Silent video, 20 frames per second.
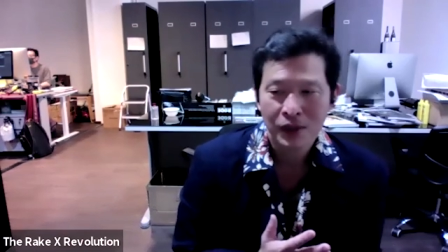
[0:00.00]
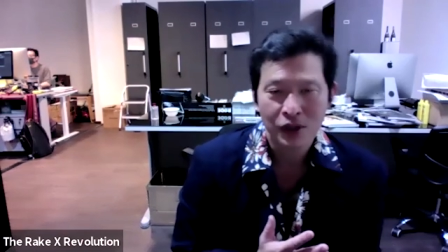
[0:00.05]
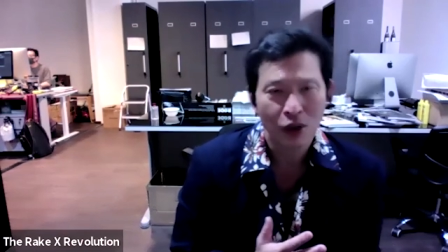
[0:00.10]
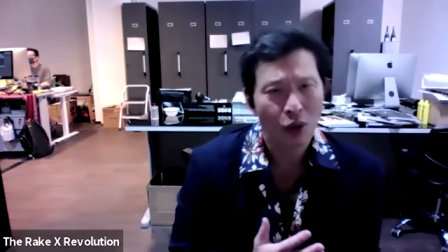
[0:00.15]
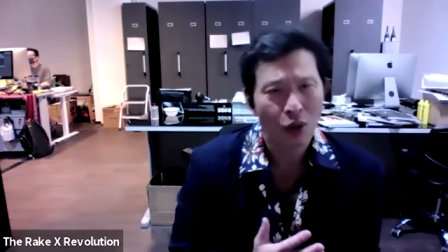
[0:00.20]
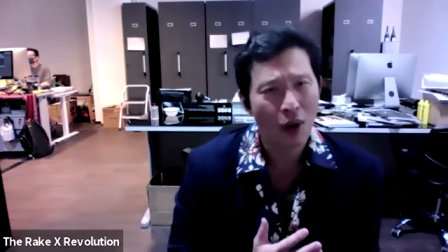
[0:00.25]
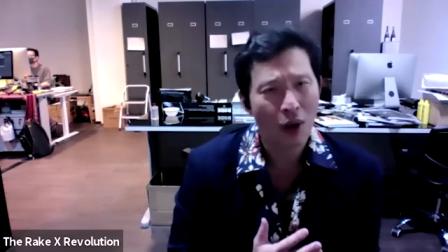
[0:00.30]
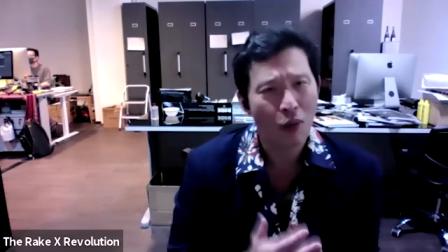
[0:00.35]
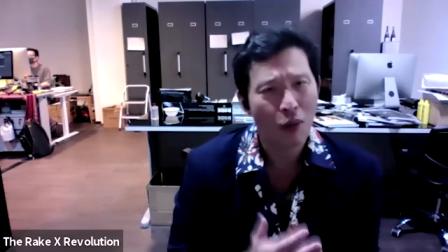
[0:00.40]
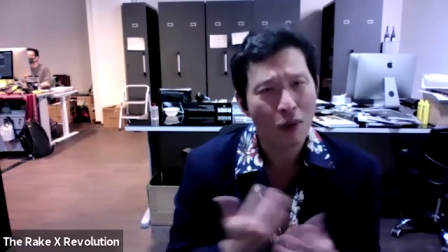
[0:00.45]

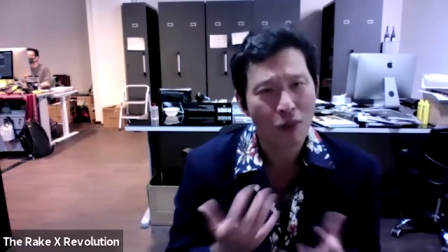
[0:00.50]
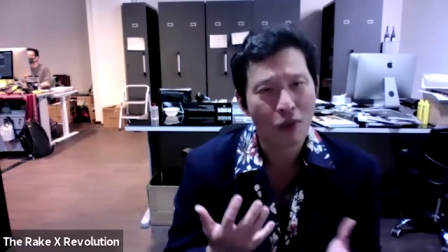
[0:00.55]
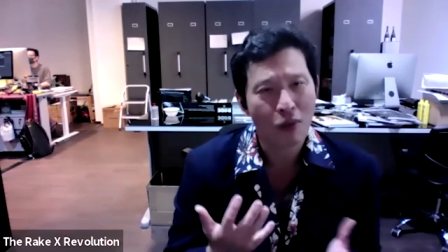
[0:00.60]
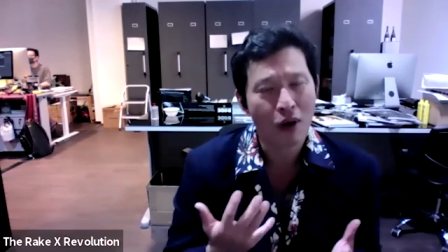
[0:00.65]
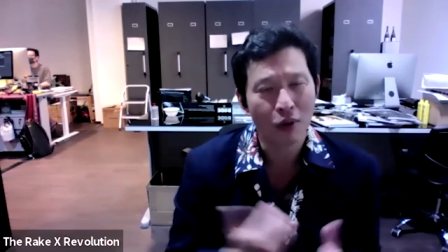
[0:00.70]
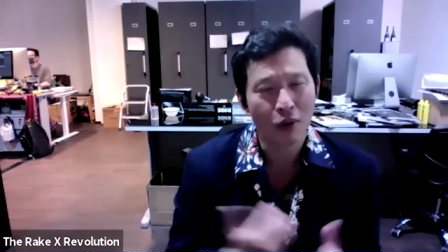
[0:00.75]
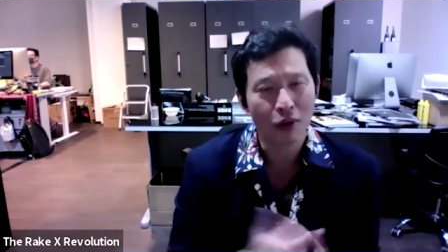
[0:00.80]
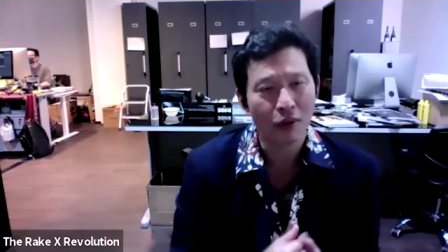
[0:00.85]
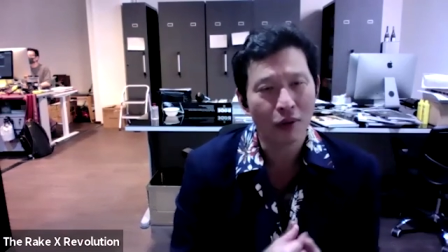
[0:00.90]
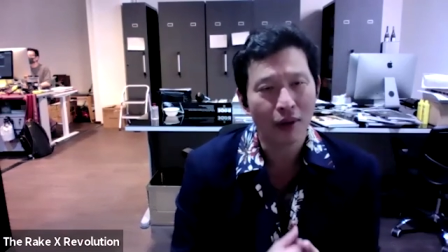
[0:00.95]
So at what
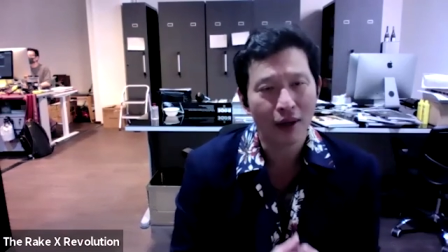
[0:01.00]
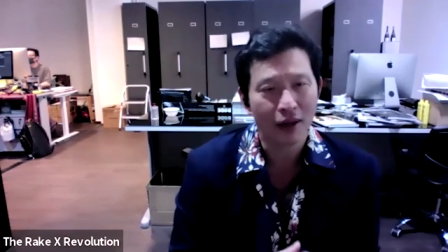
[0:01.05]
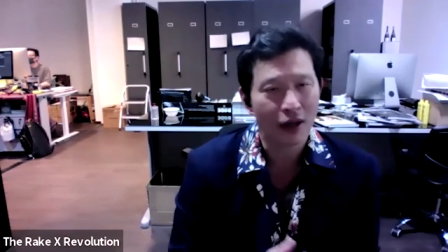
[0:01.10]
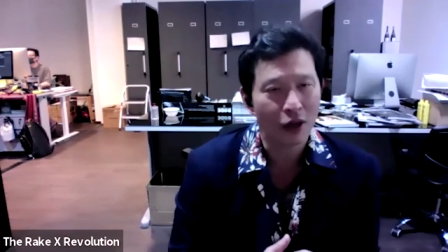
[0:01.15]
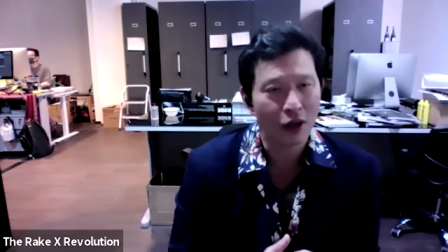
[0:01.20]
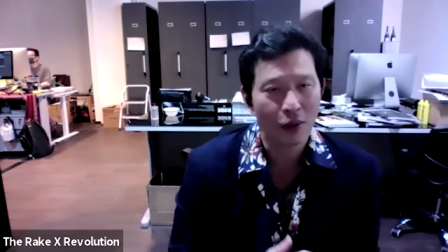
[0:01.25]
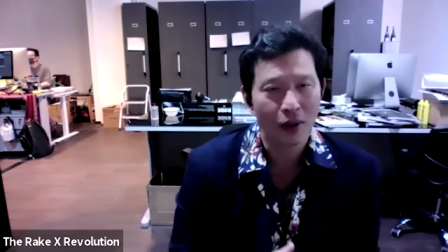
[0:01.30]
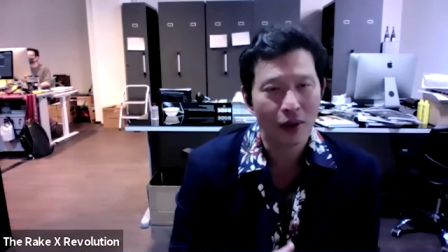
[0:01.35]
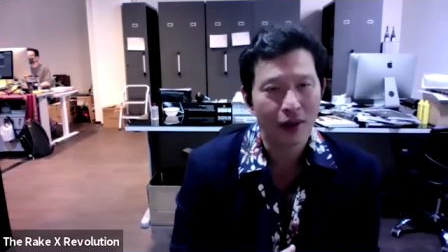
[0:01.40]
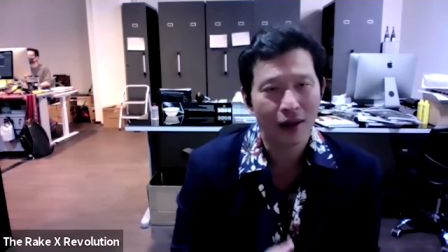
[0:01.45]
point were you like,
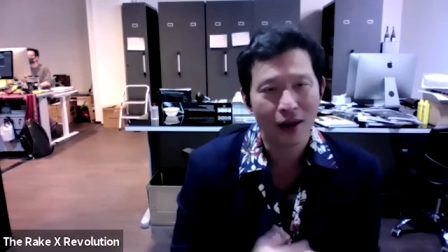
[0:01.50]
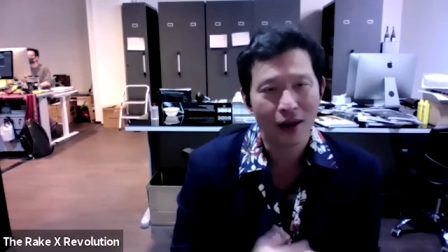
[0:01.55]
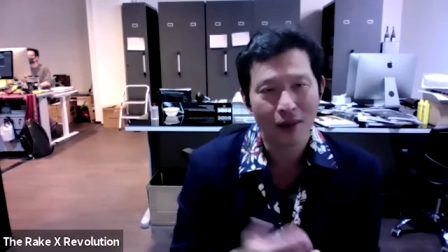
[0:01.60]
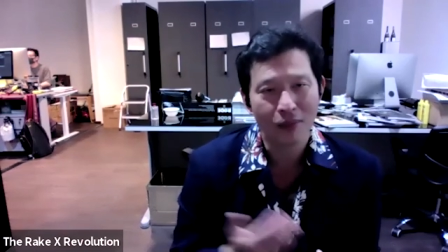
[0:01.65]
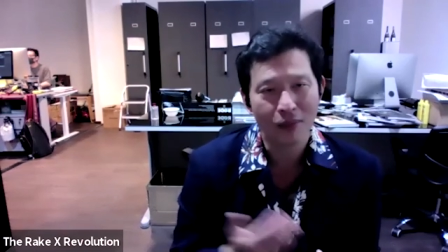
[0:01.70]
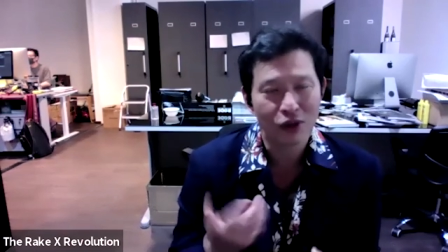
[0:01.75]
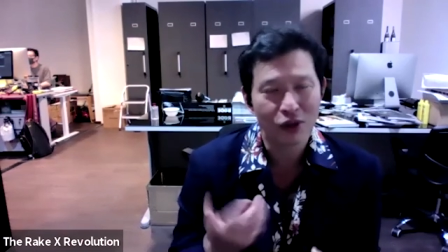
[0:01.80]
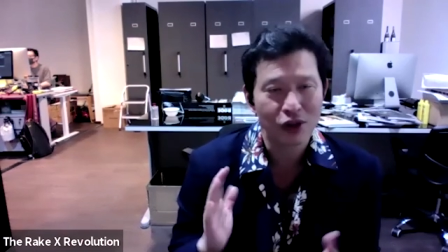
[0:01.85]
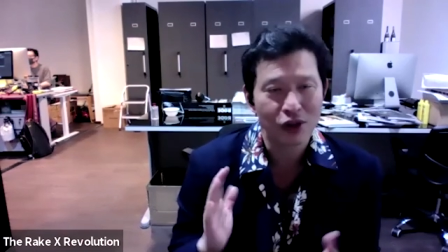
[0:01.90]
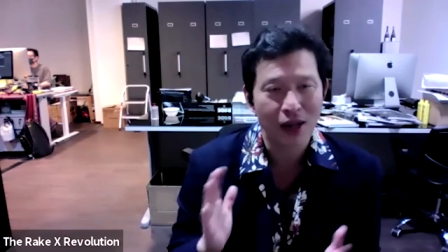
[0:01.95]
you know what,
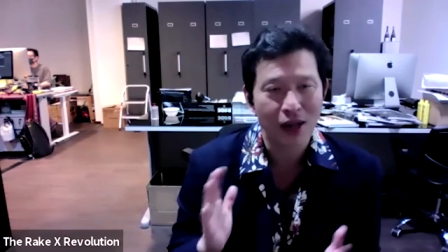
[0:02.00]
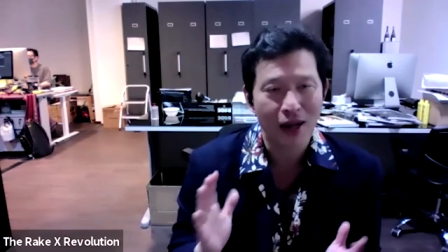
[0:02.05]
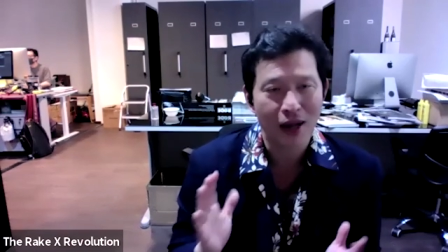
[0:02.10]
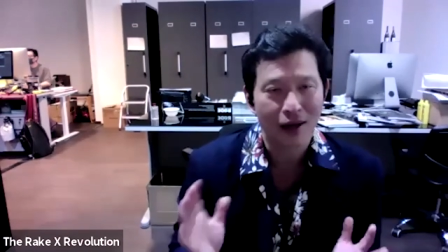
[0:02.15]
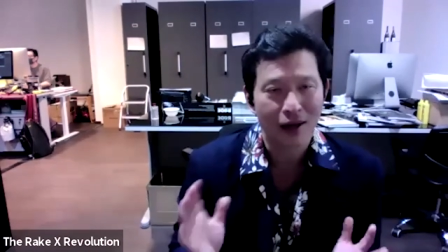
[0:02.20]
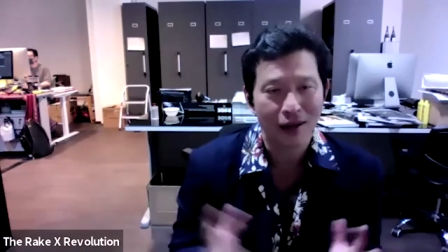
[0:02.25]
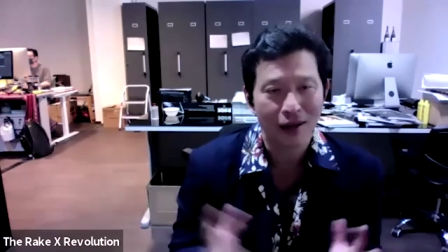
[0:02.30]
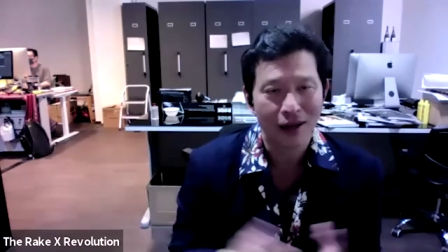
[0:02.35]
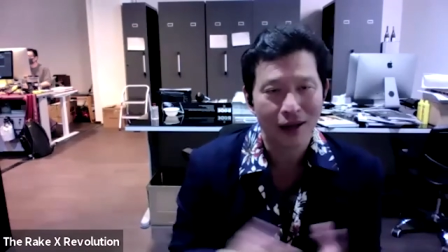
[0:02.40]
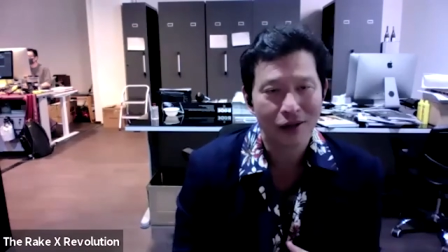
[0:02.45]
I'm just not
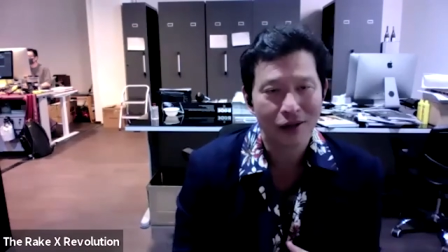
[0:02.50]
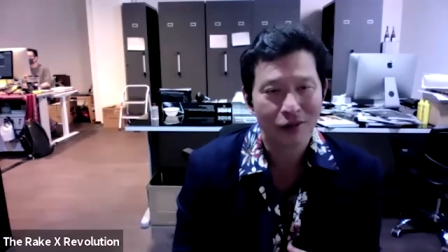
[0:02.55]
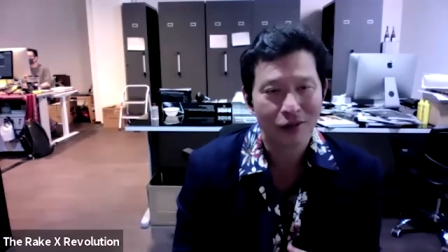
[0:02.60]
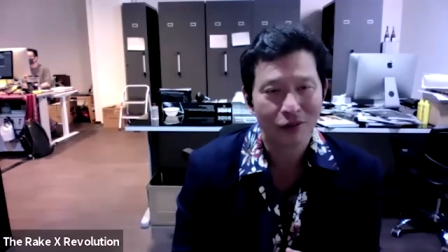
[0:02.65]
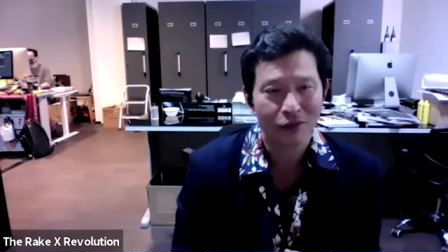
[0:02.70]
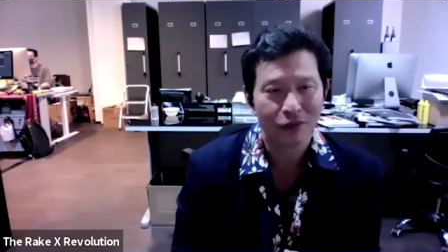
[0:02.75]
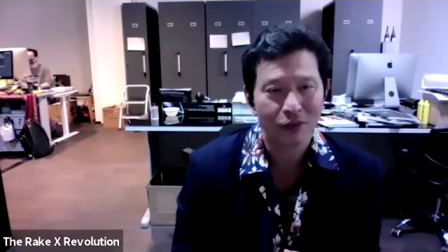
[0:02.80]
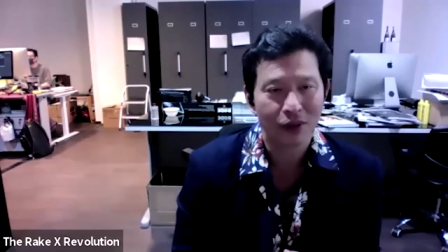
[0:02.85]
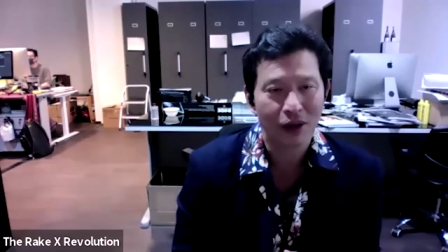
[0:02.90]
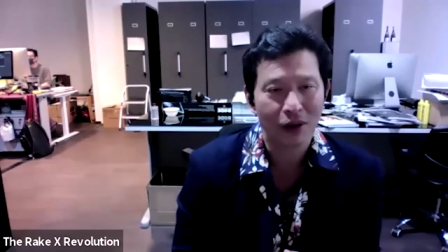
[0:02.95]
going to like,
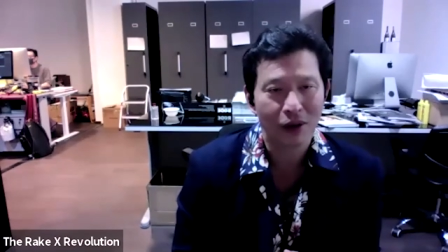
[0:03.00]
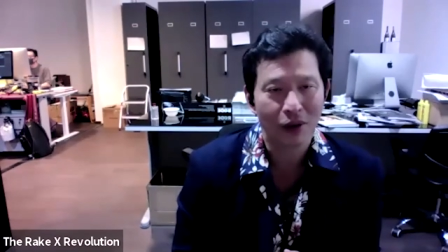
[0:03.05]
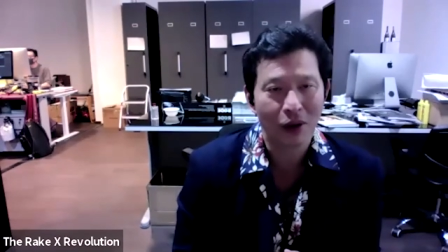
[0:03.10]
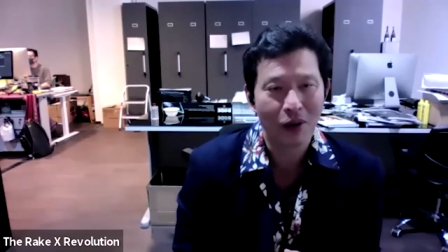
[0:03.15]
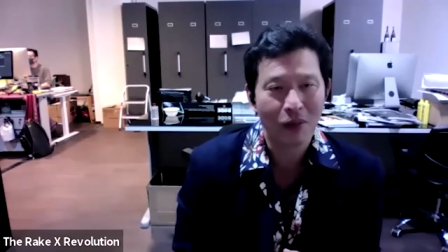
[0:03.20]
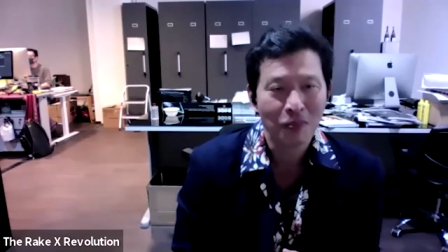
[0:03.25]
you know,